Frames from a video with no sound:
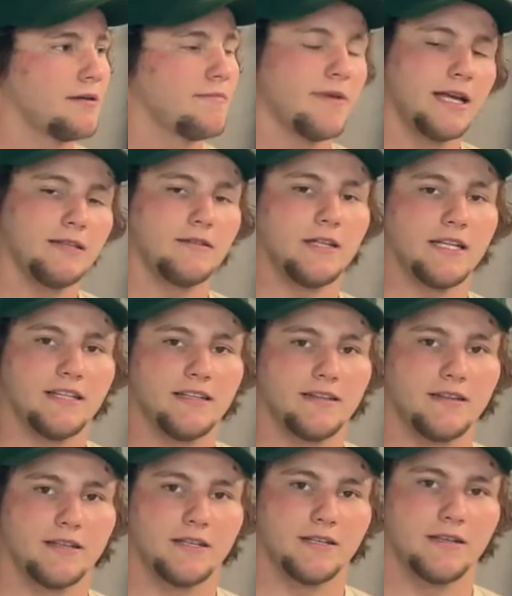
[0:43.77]
mainly
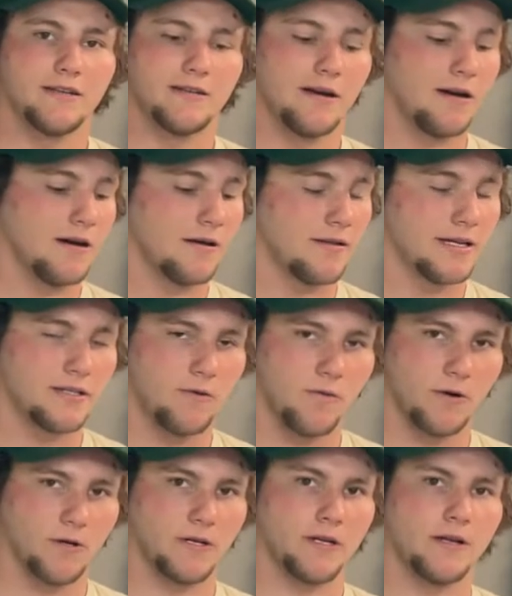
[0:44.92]
like to
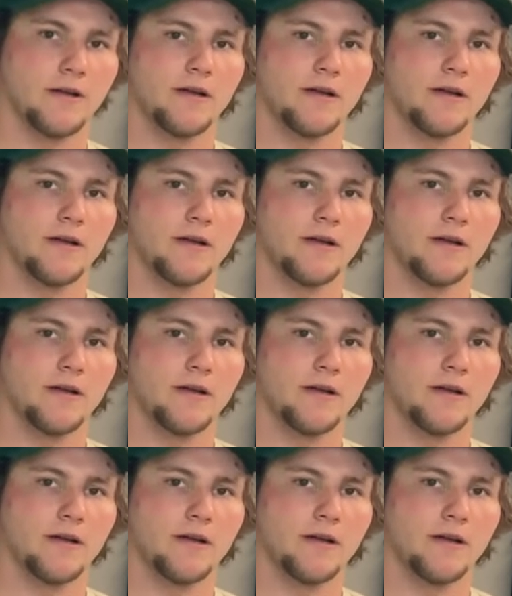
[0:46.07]
work